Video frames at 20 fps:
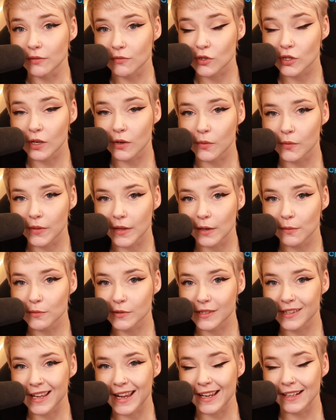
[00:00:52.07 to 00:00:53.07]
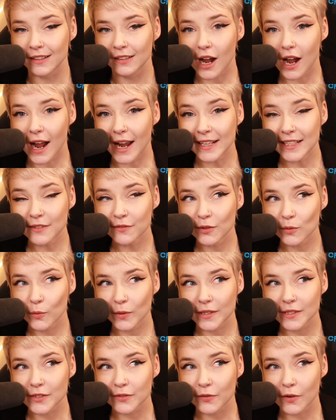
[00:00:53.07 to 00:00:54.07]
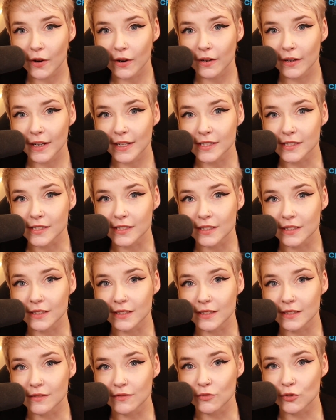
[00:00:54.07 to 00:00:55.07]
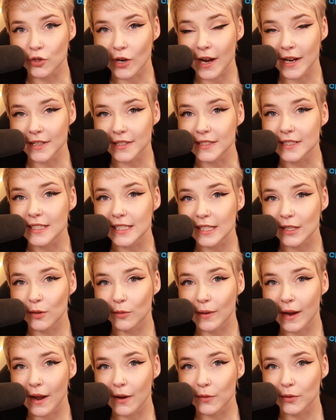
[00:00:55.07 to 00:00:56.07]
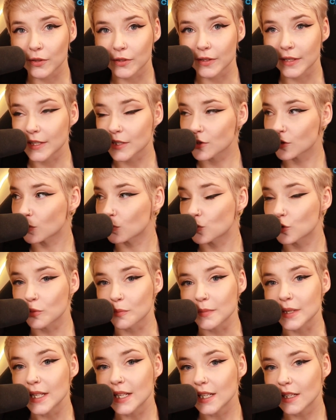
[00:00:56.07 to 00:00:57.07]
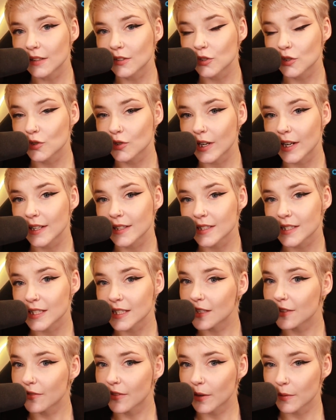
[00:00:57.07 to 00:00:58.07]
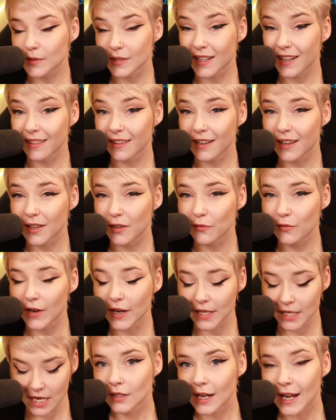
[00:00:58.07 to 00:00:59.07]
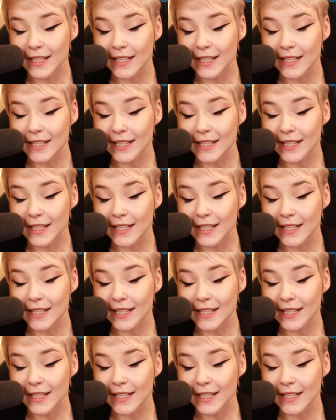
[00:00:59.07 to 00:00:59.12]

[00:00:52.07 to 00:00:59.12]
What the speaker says: So there was that. I even went as far as to try and dig around on like social media to try and see if there was anything I could find.